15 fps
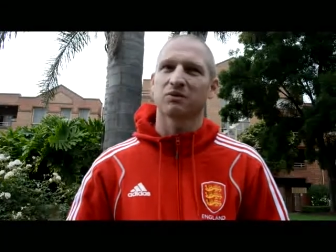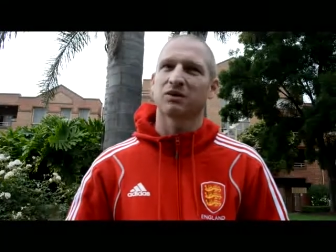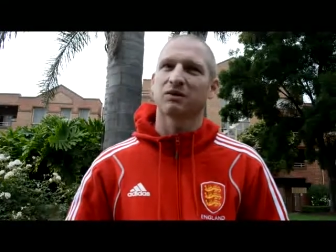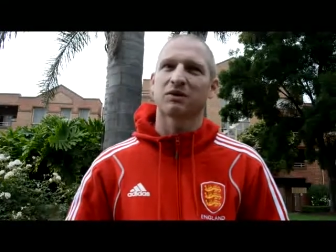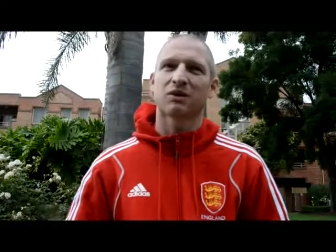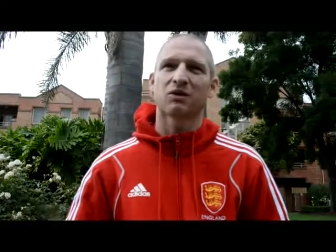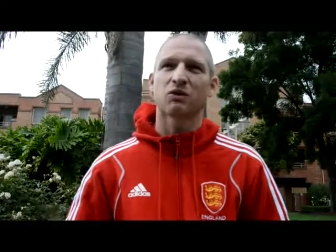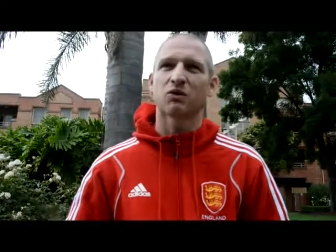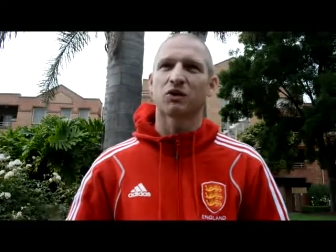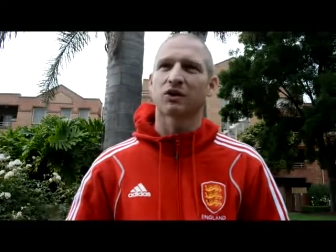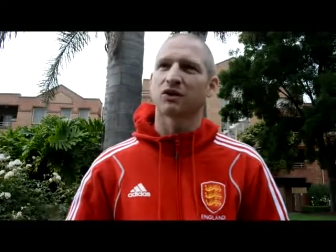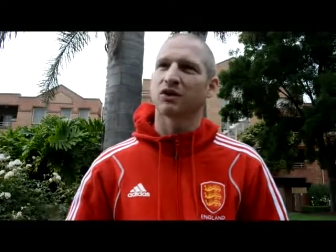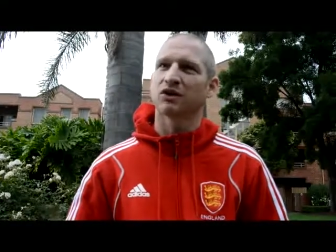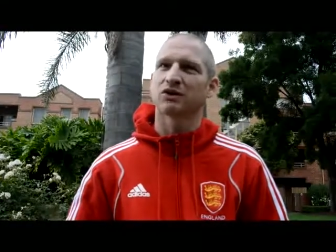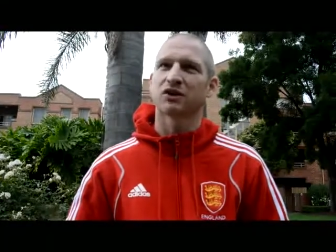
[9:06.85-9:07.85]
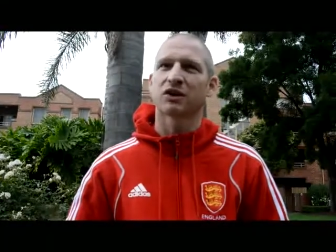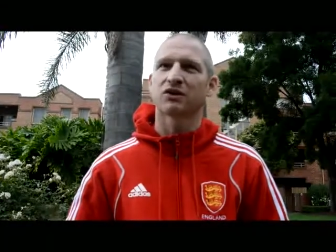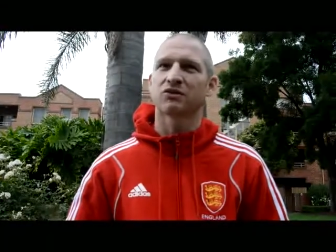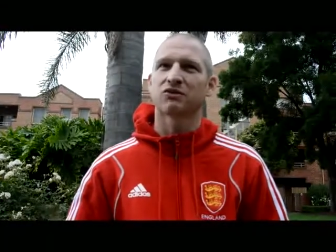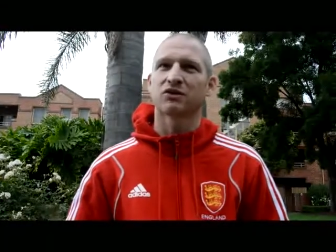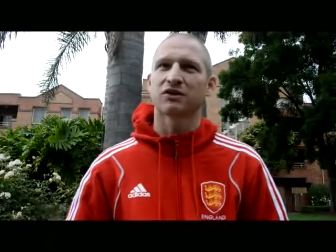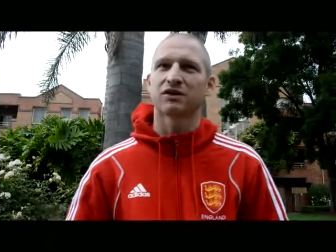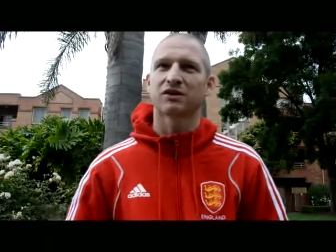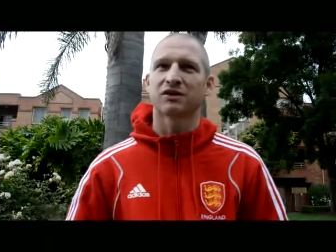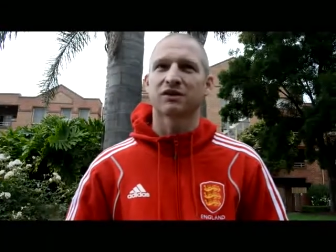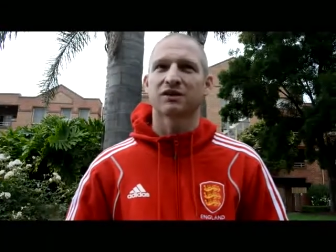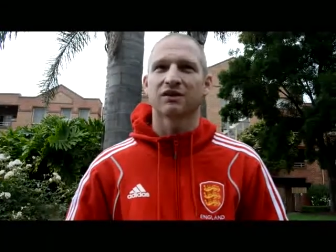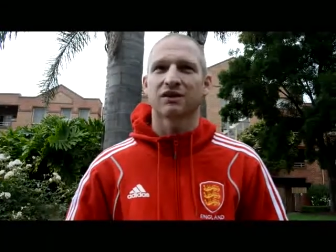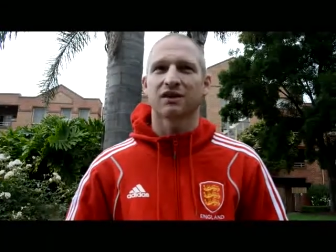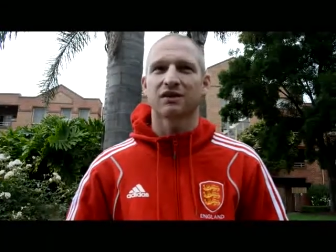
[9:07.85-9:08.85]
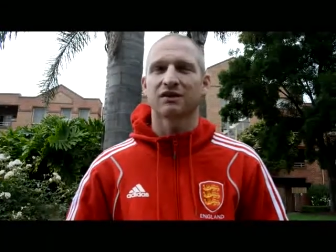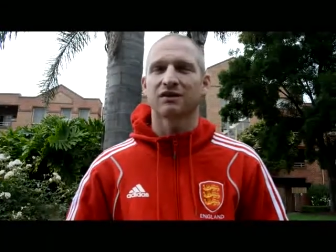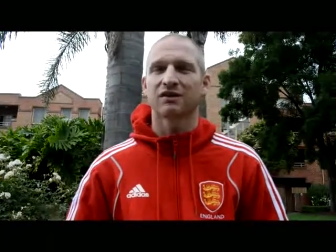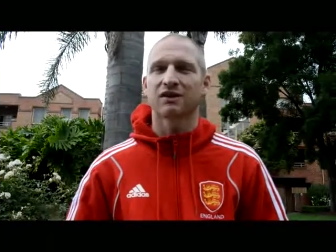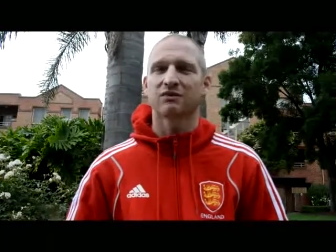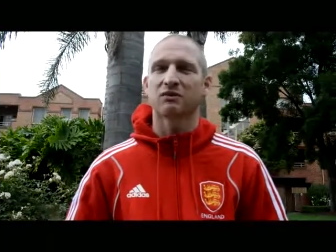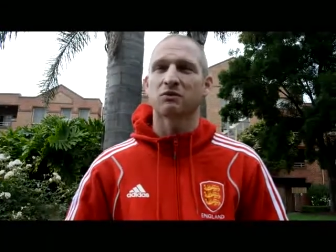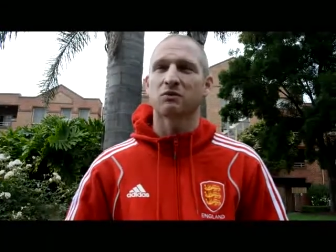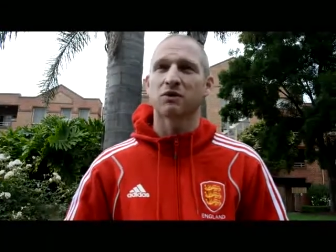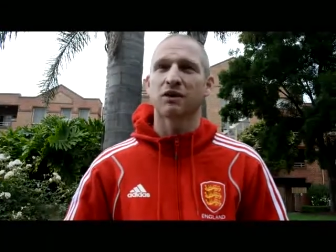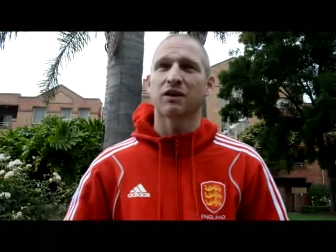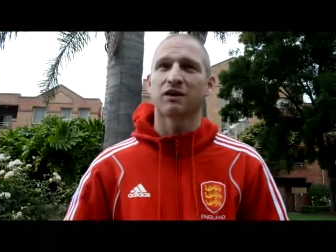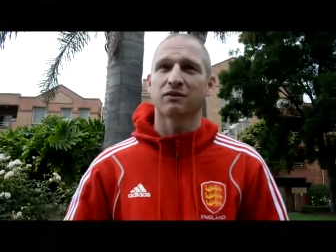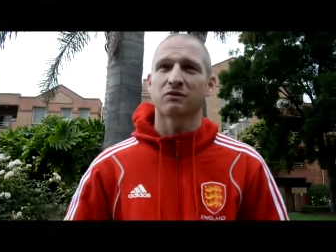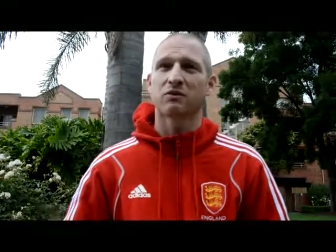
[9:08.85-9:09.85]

But organised countries mm. at the level yeah.